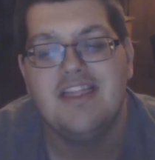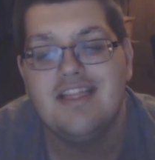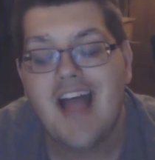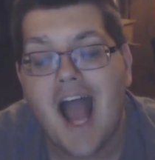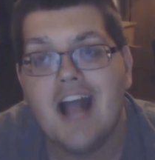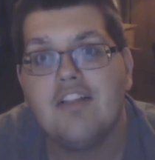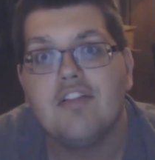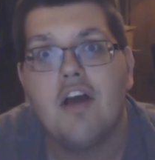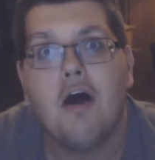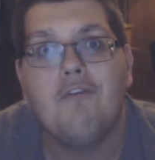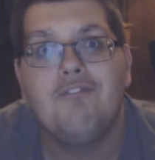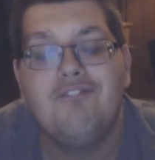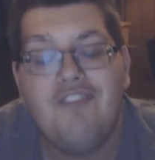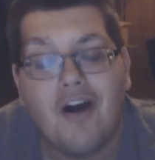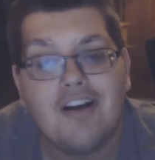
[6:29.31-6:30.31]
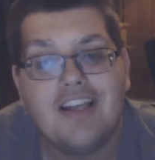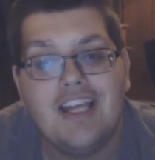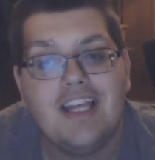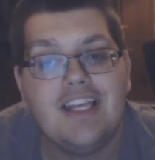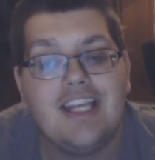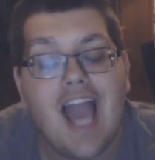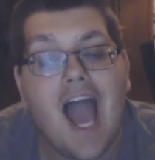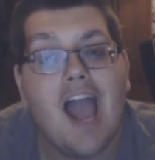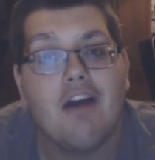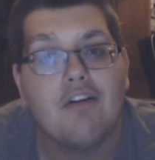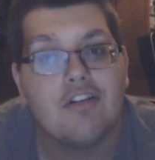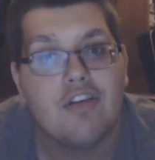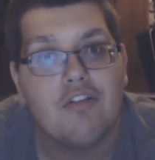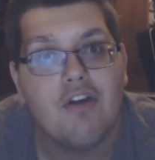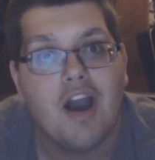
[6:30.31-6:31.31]
That's a fucking
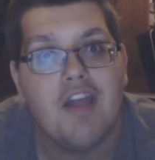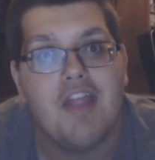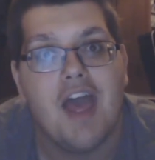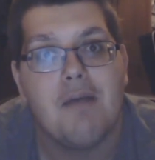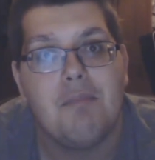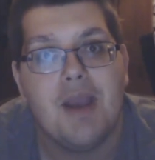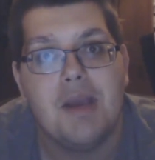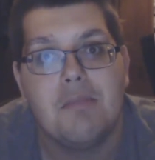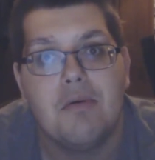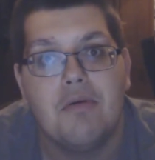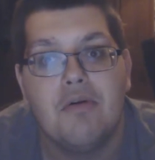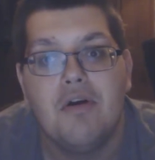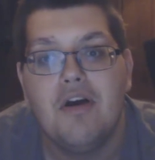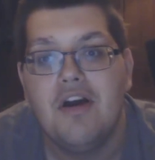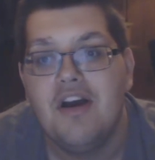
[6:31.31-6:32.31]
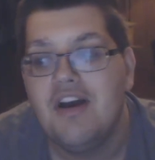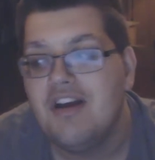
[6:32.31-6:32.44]
character right there, people.